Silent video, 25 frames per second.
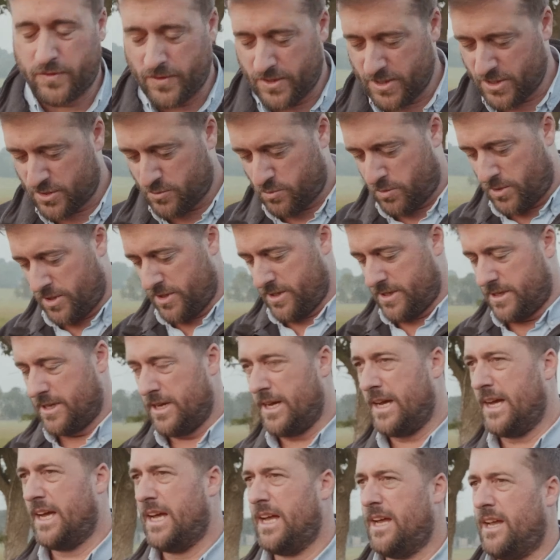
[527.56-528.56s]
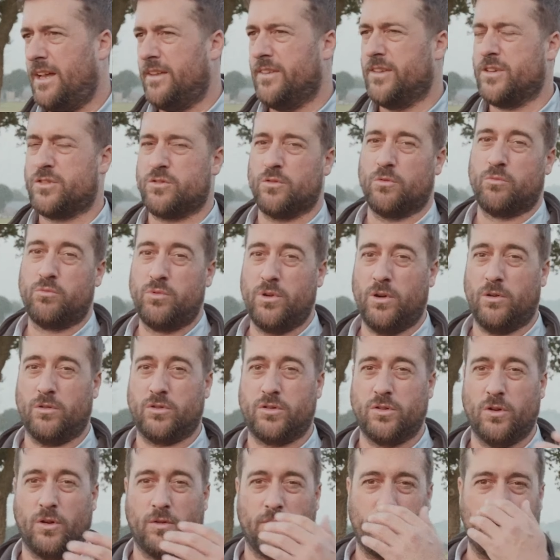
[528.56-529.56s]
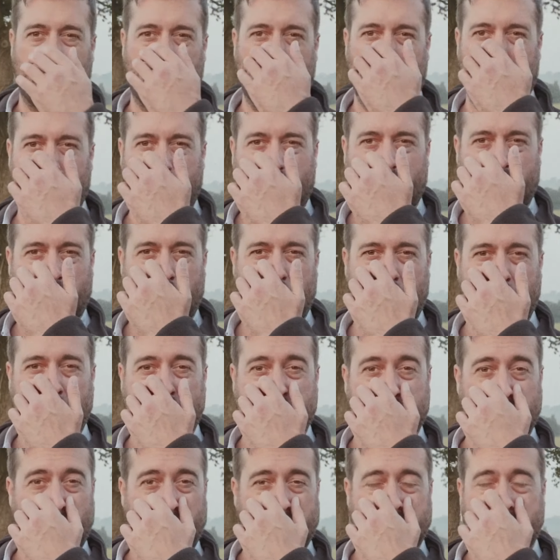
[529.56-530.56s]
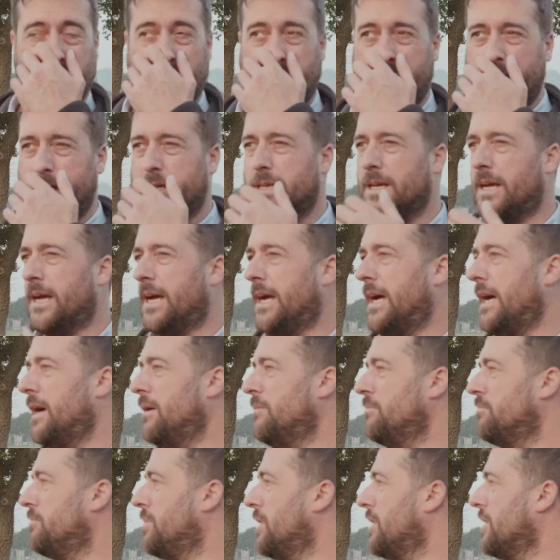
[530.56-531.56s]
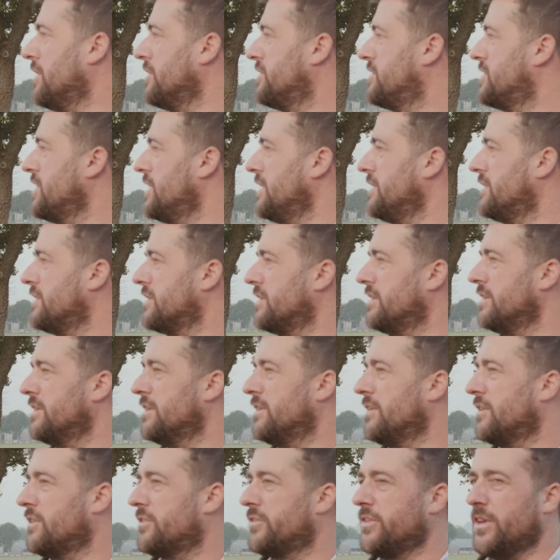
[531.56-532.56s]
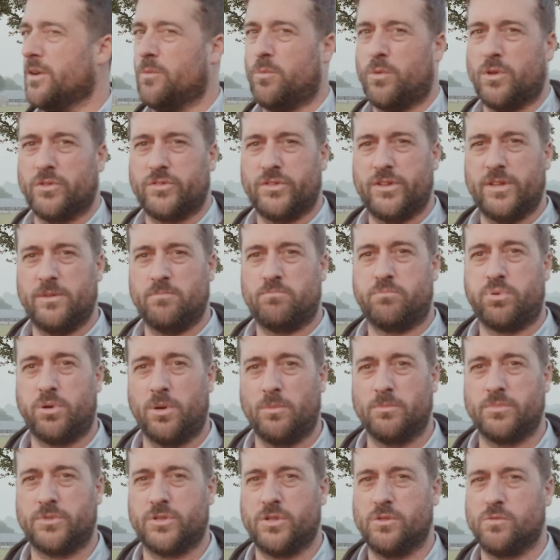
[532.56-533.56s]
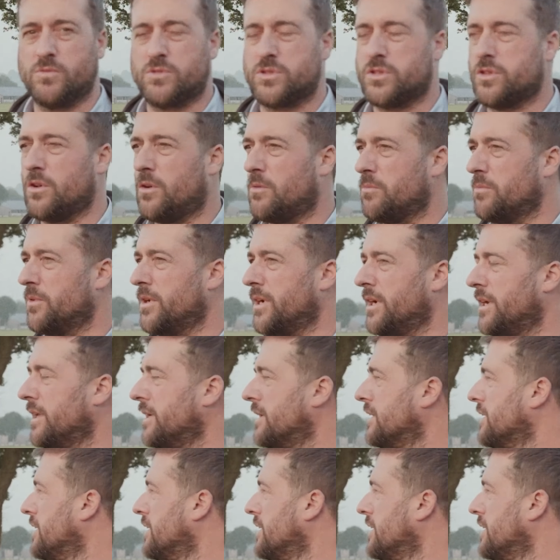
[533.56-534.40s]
for this one. This is a real short video for me especially, but I did, like I say, it was an impromptu stop really.